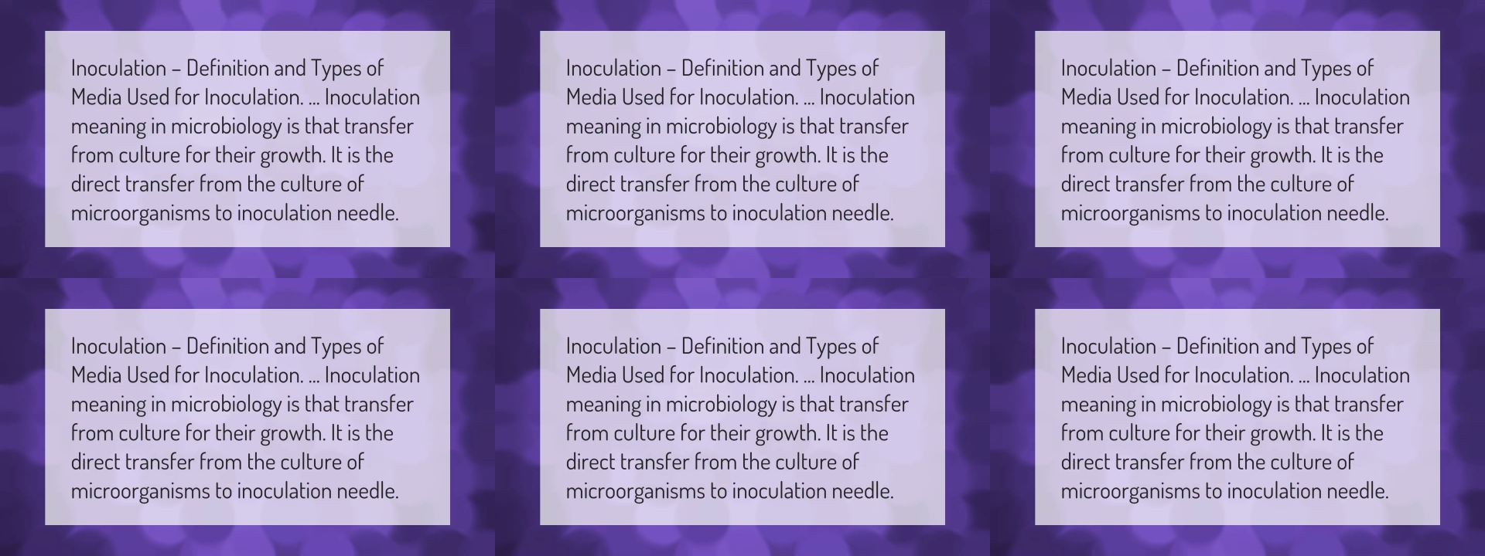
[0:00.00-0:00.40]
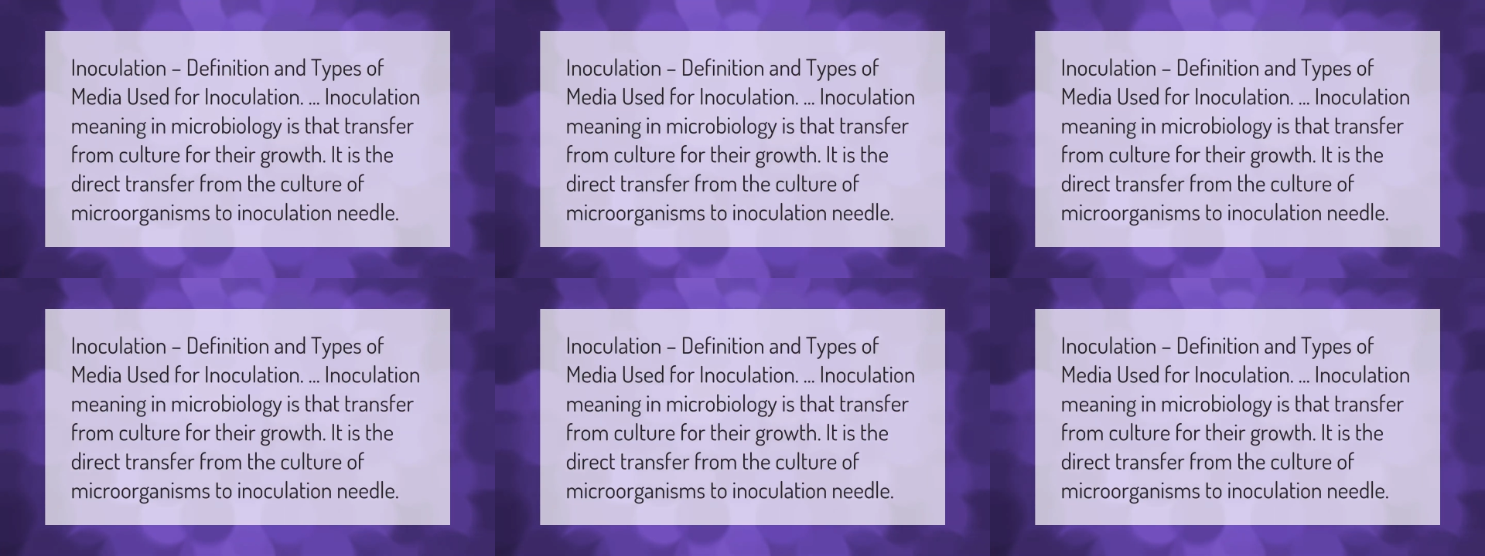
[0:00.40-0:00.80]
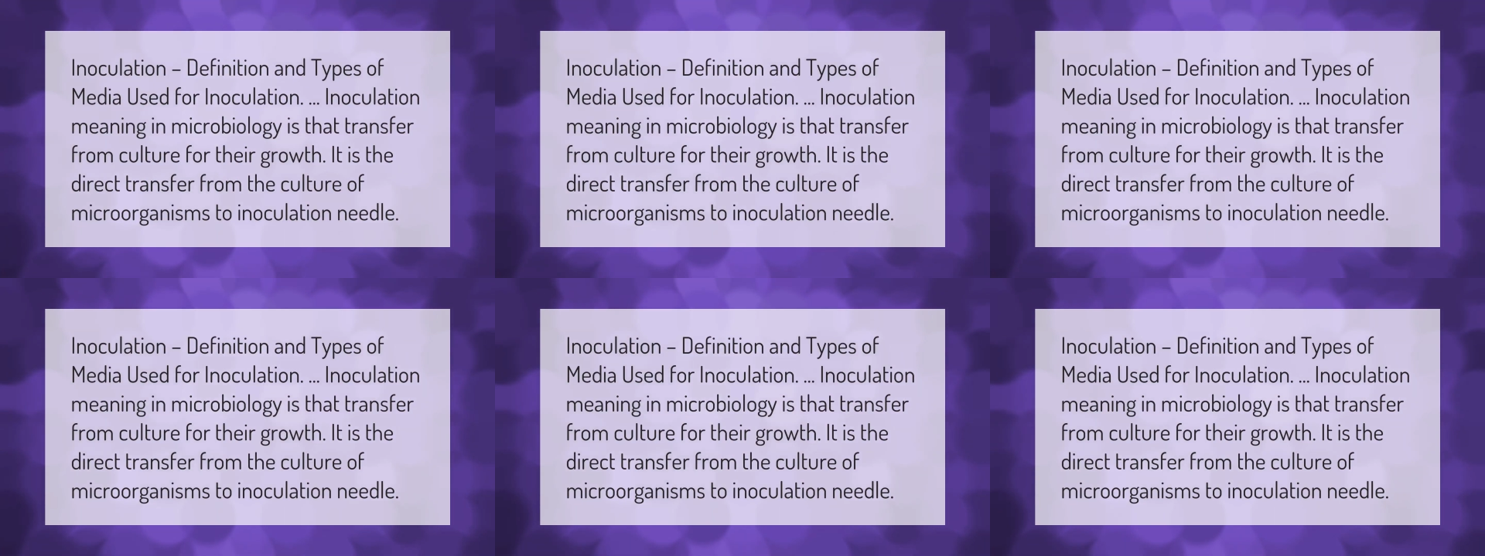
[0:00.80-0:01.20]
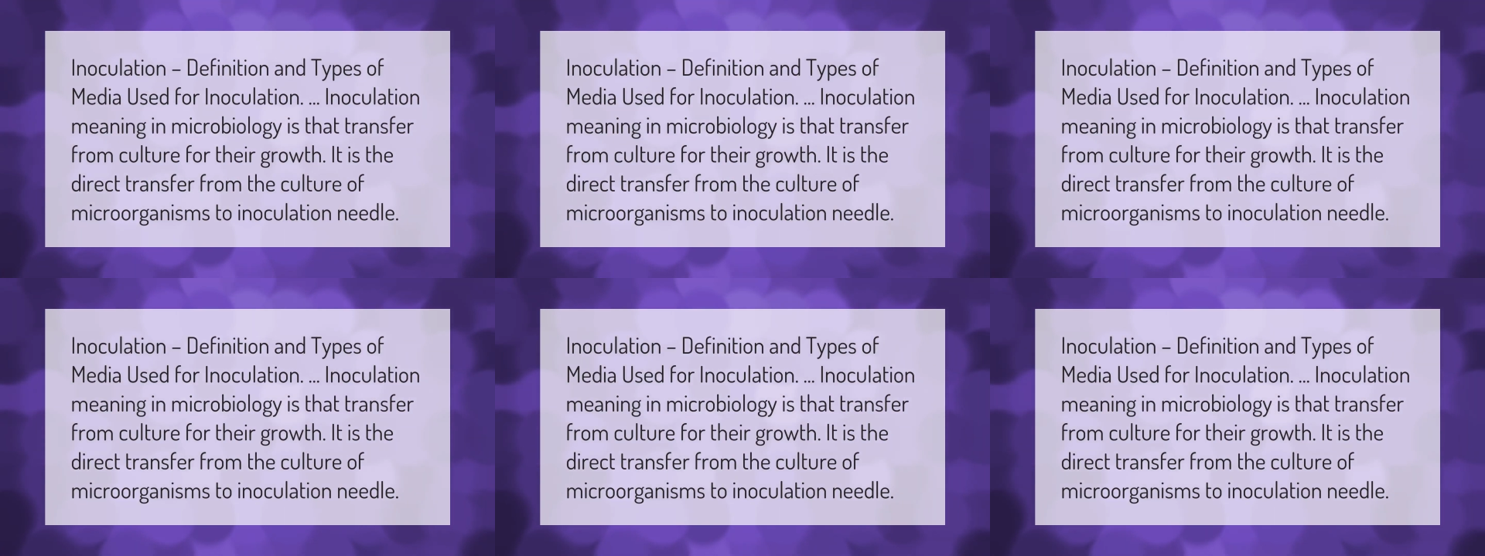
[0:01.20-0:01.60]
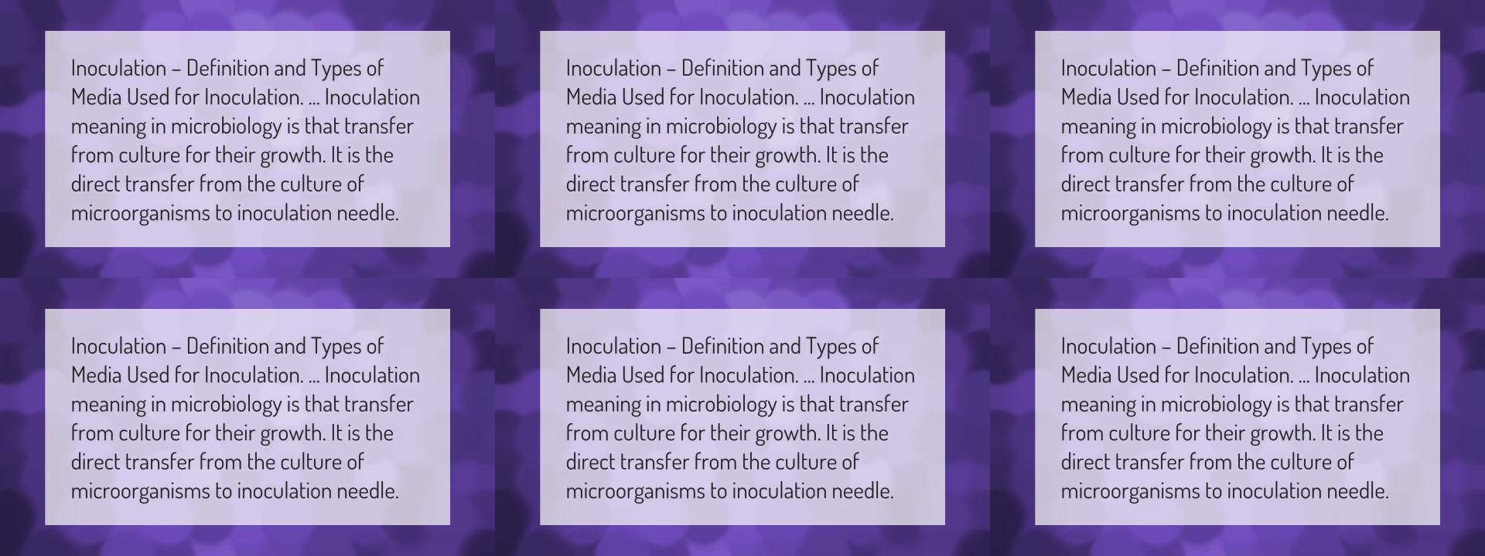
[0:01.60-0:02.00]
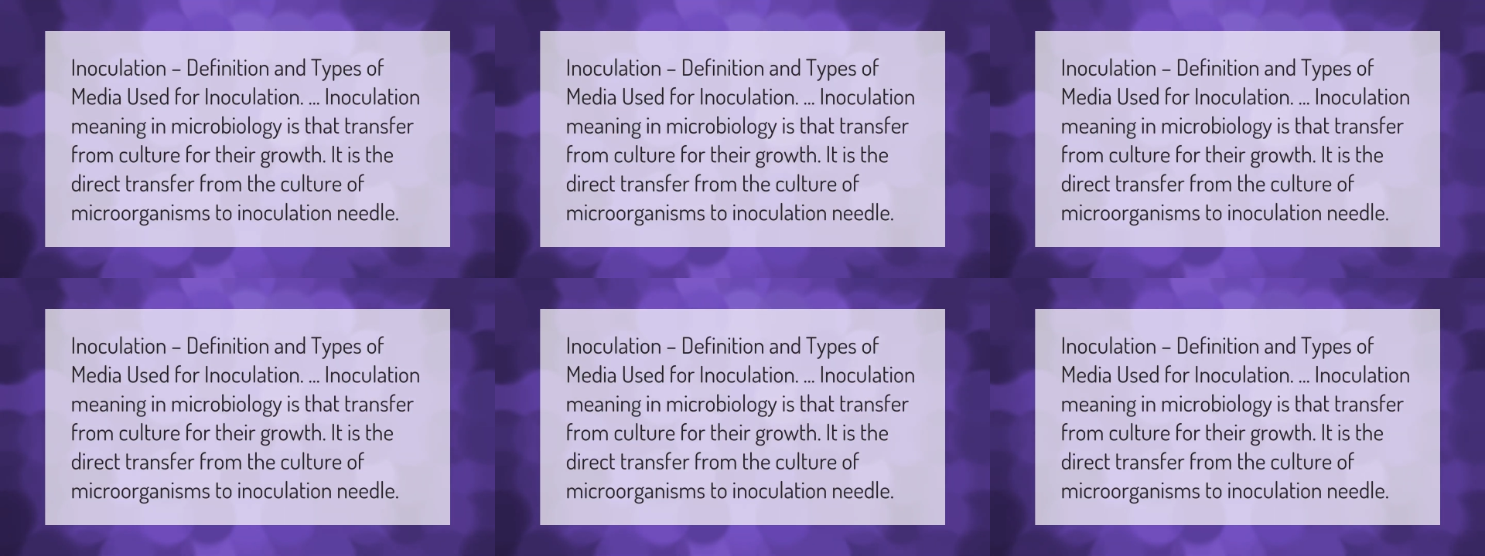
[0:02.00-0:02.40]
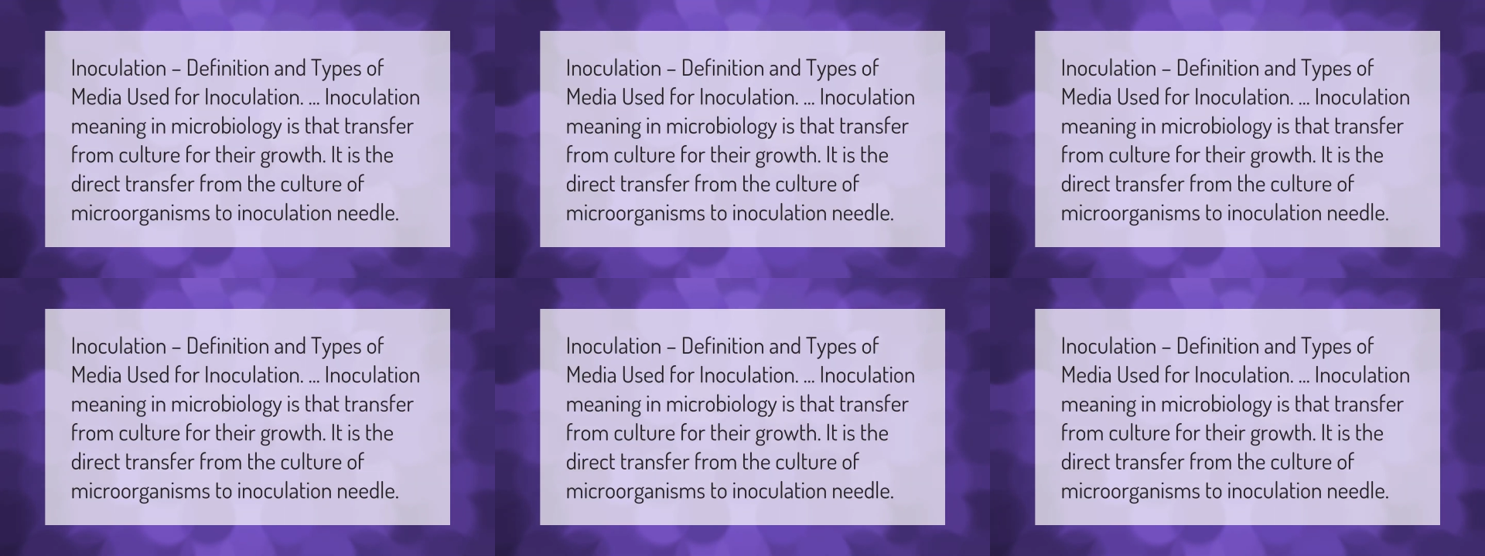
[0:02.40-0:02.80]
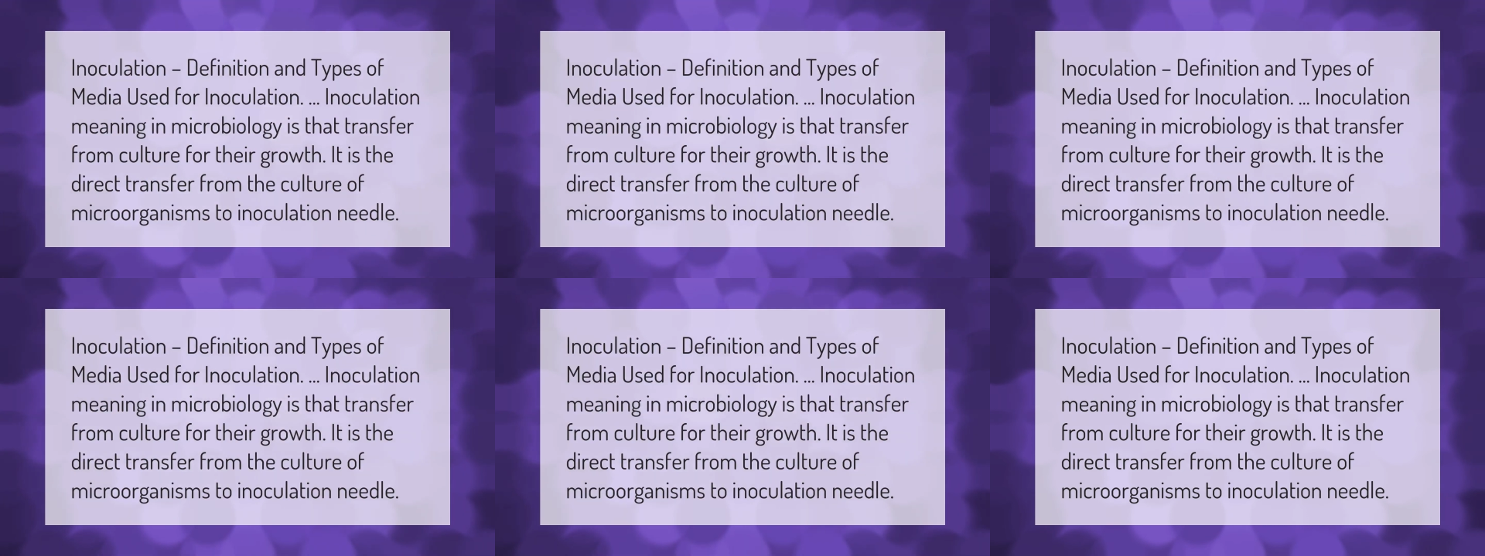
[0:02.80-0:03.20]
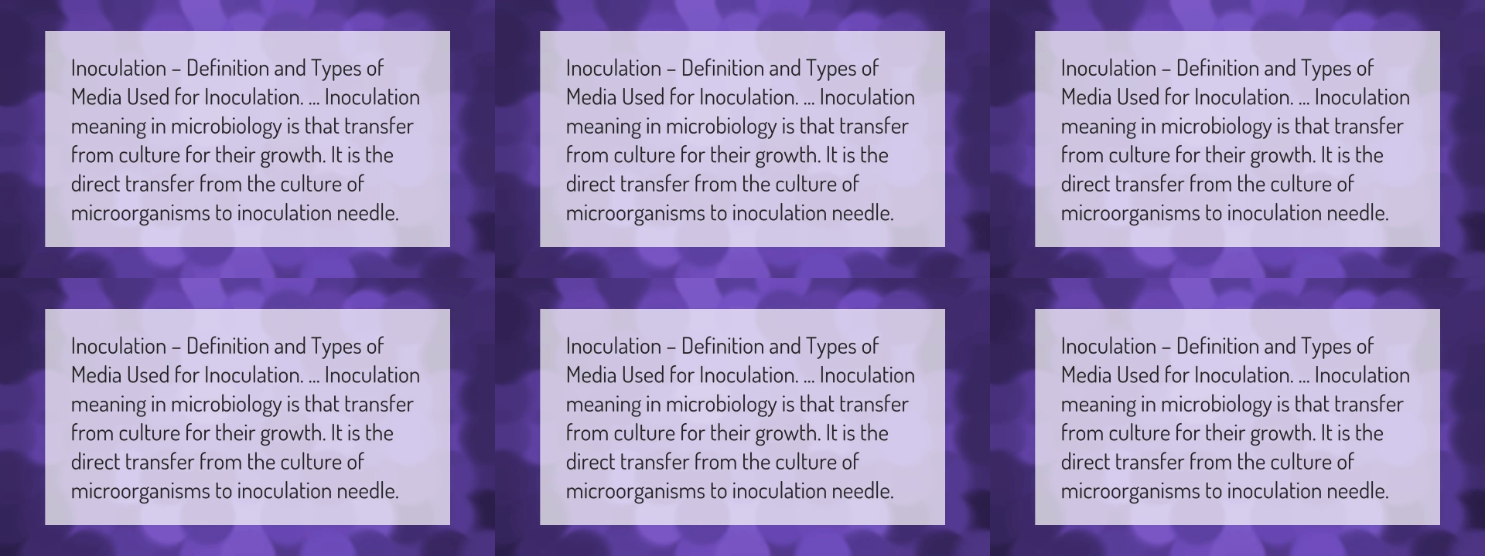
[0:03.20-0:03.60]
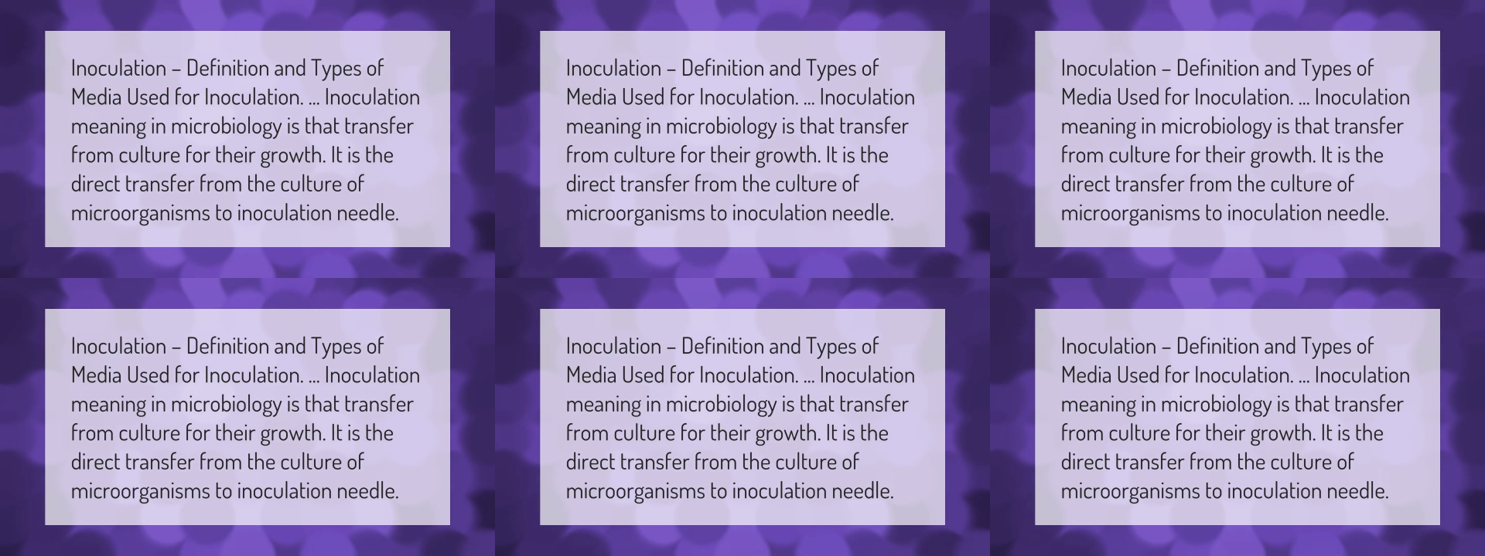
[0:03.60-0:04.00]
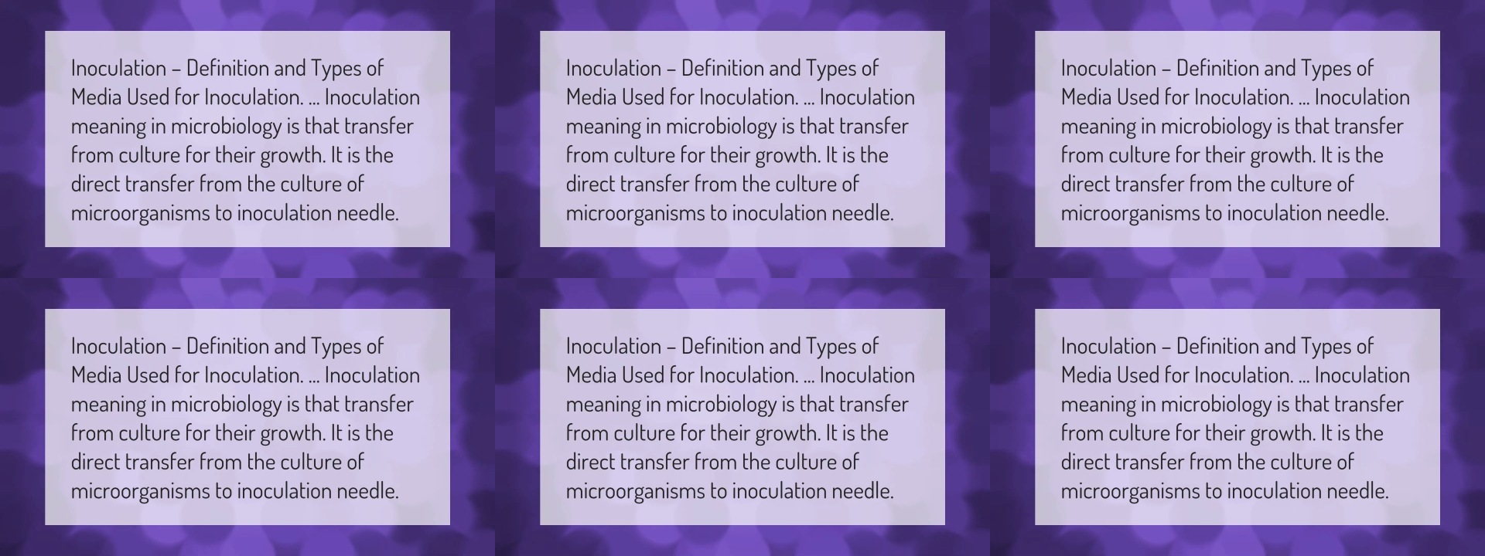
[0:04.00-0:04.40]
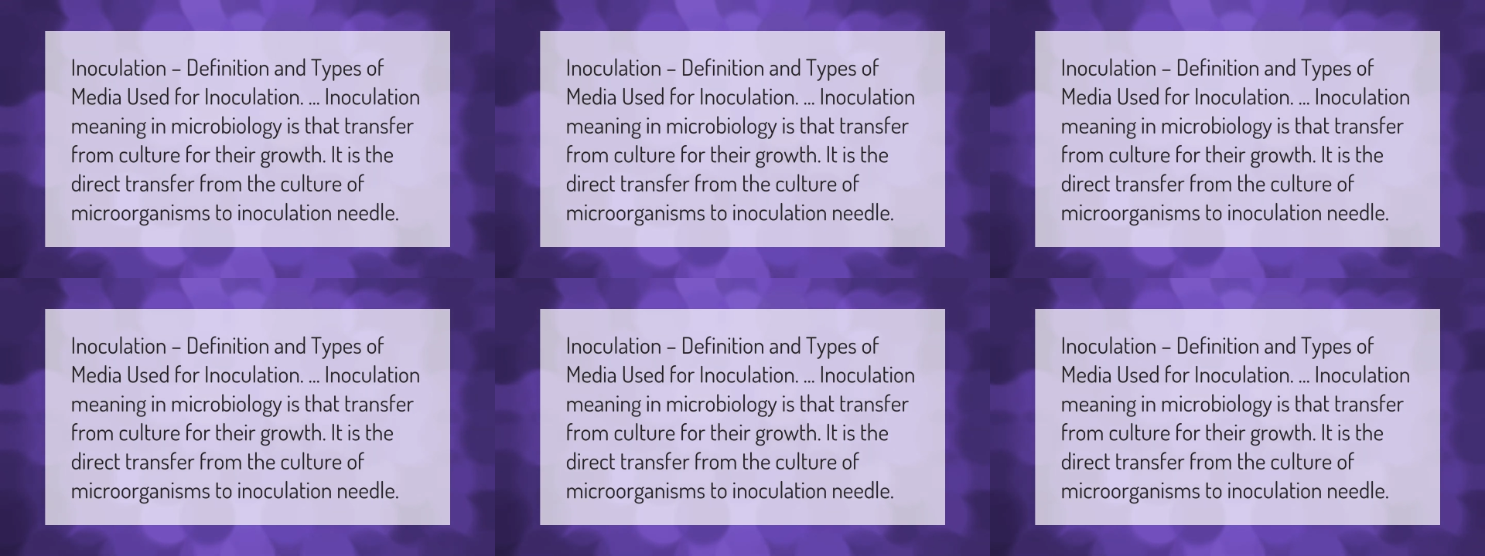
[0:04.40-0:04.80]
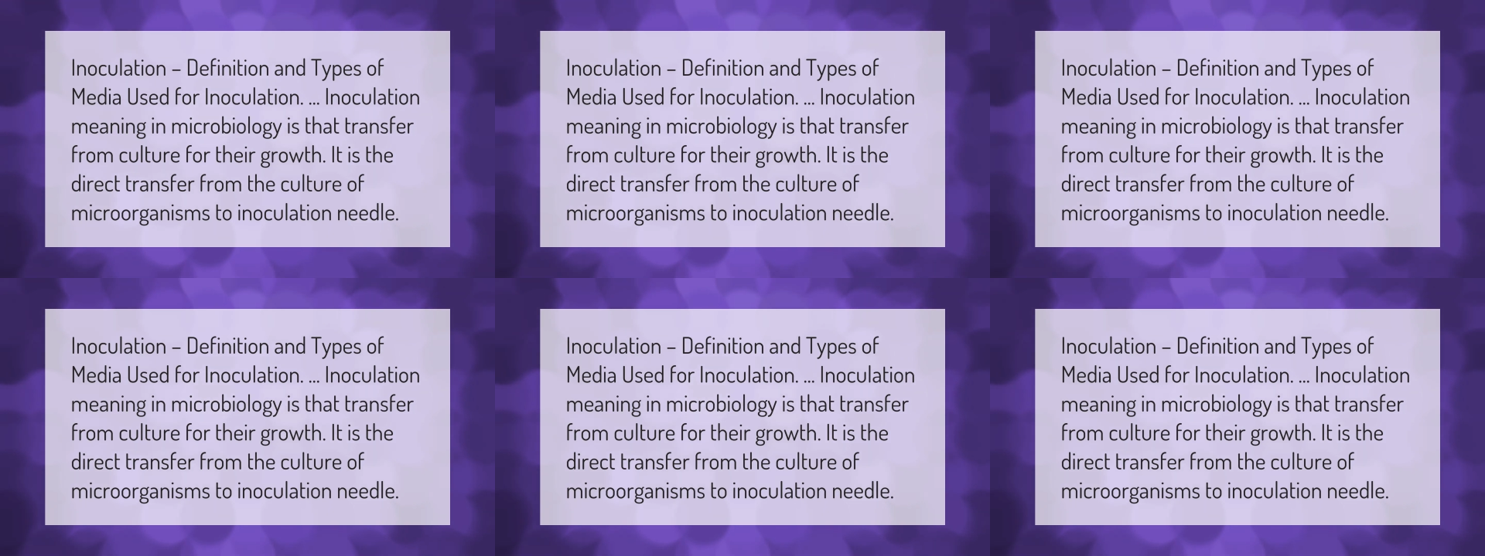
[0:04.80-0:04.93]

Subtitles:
(no speaker visible)